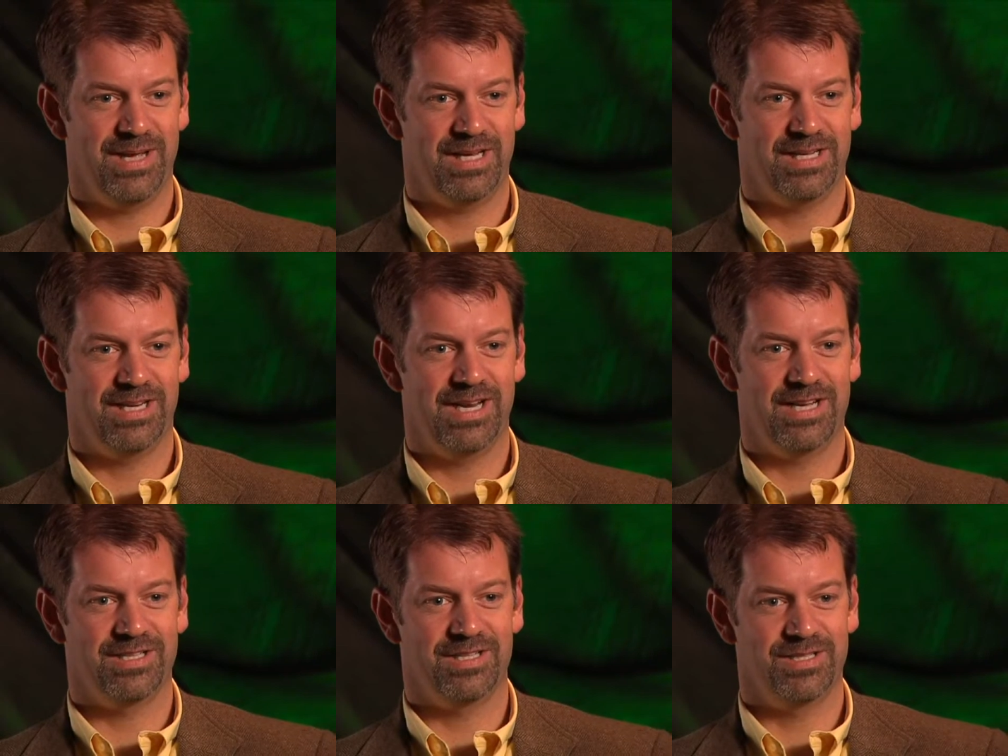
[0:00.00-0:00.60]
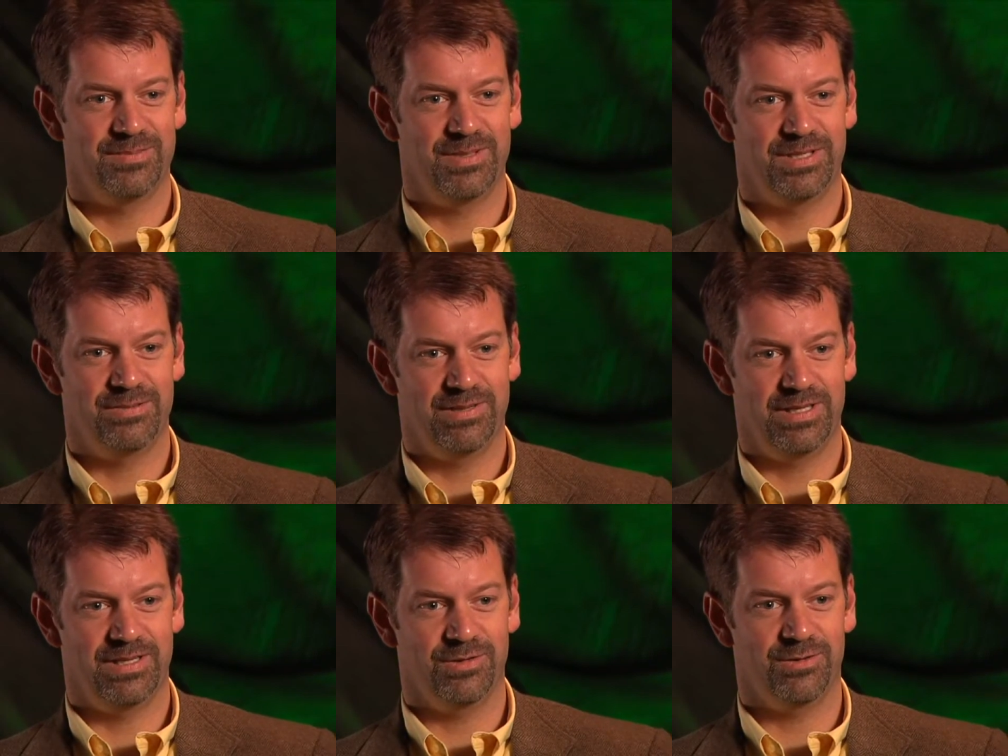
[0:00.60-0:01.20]
make connections
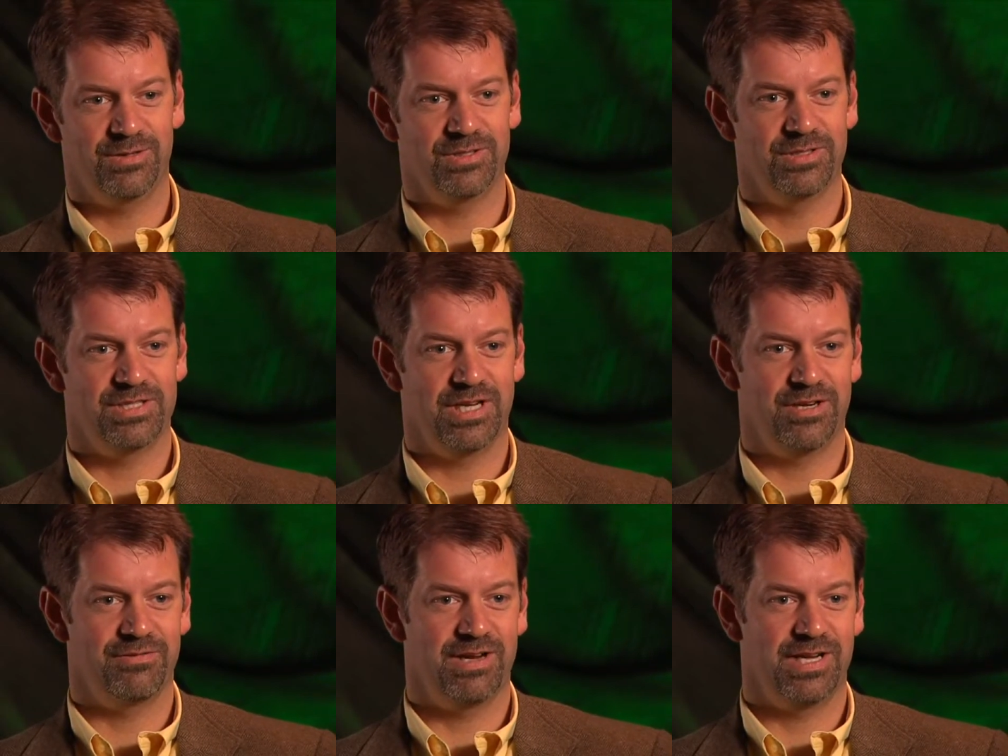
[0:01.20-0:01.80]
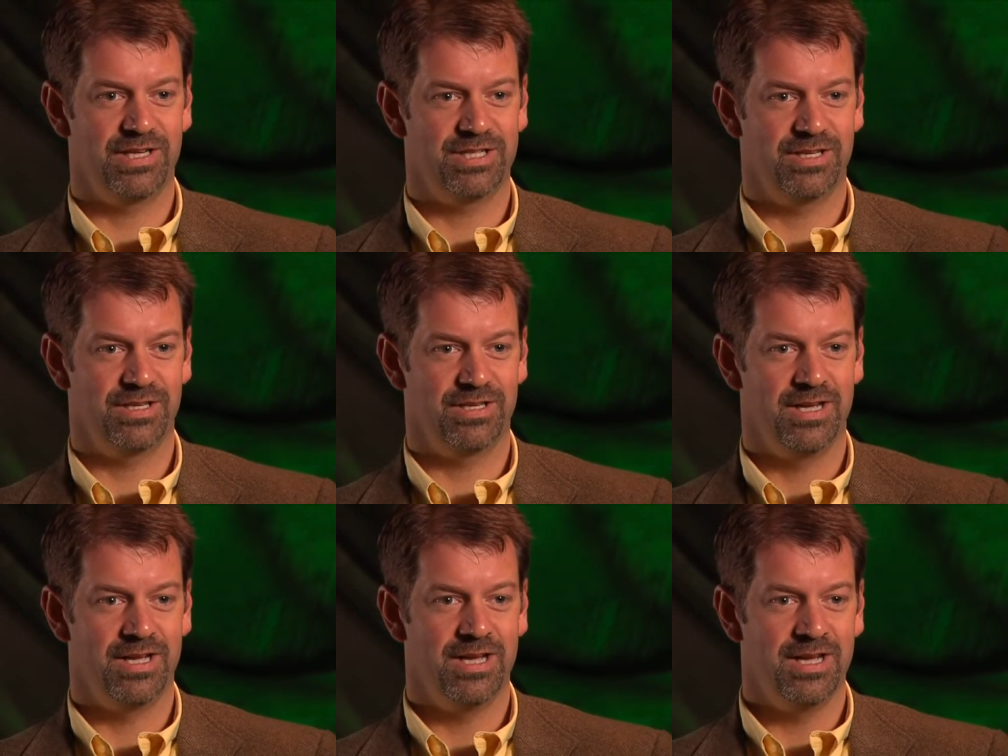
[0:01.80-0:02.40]
between the older
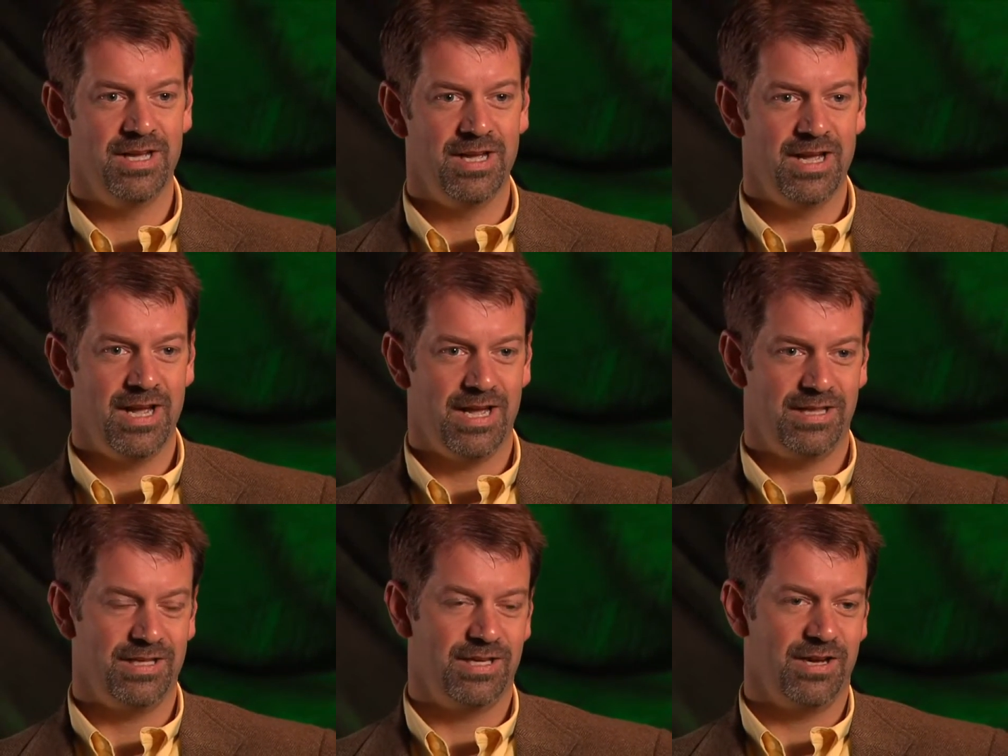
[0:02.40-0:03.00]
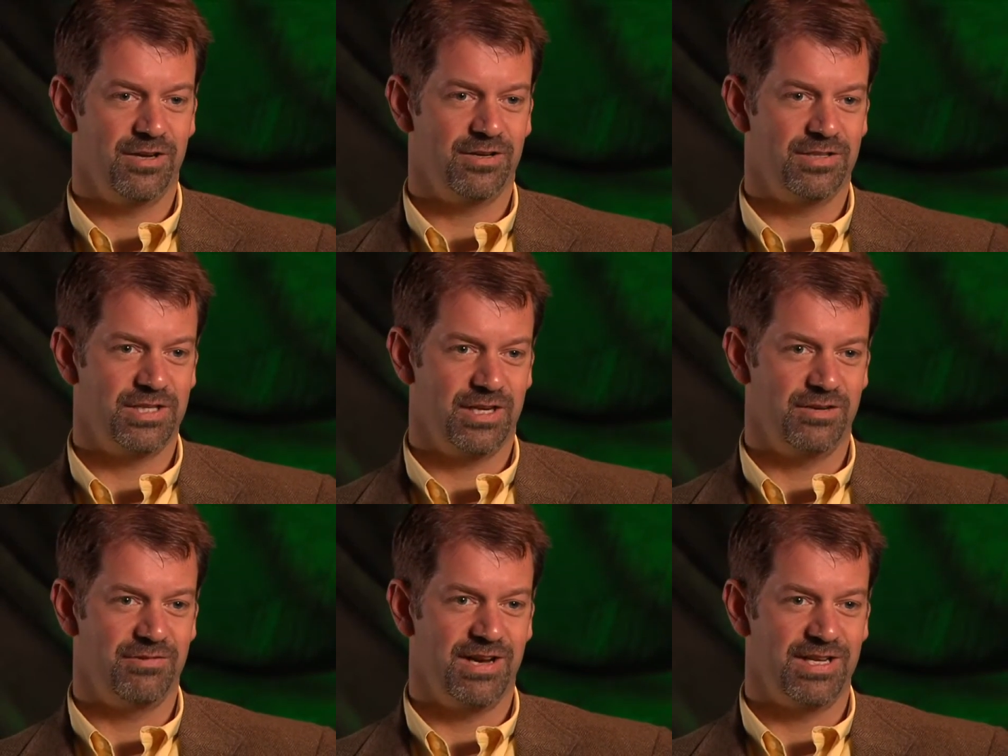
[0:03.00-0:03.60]
generation and the younger
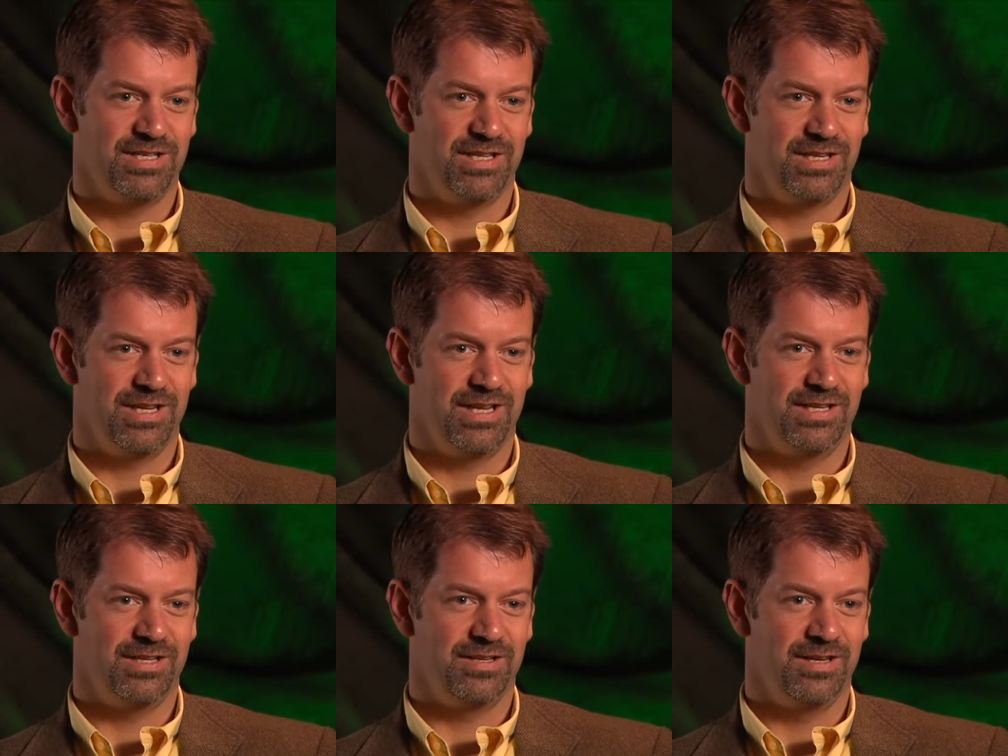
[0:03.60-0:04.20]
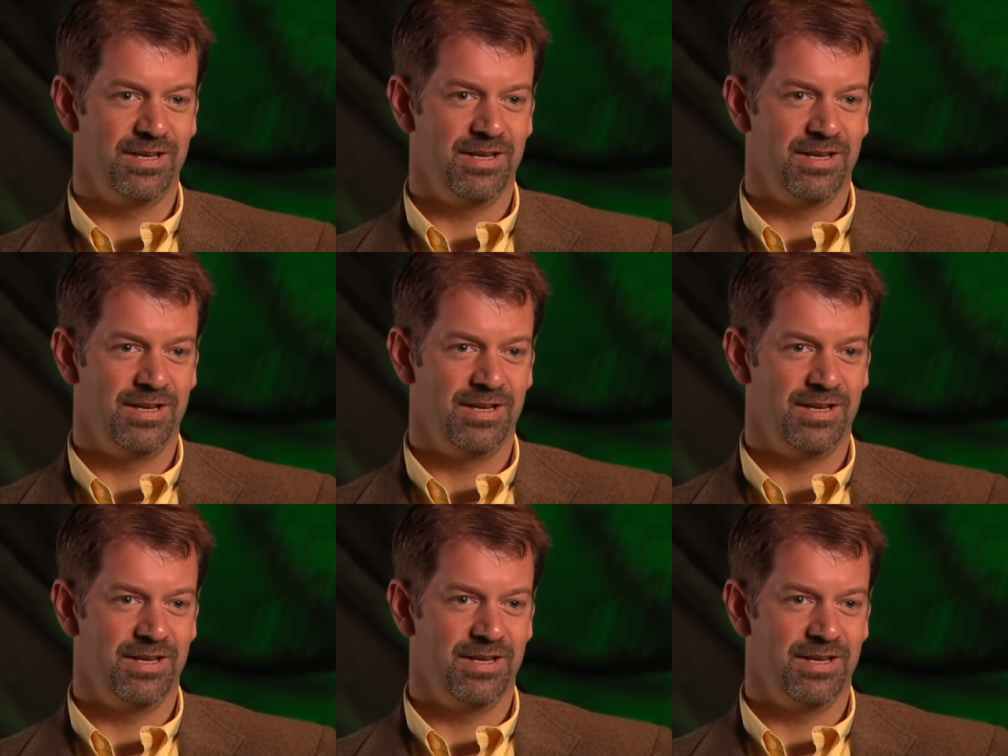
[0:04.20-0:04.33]
generation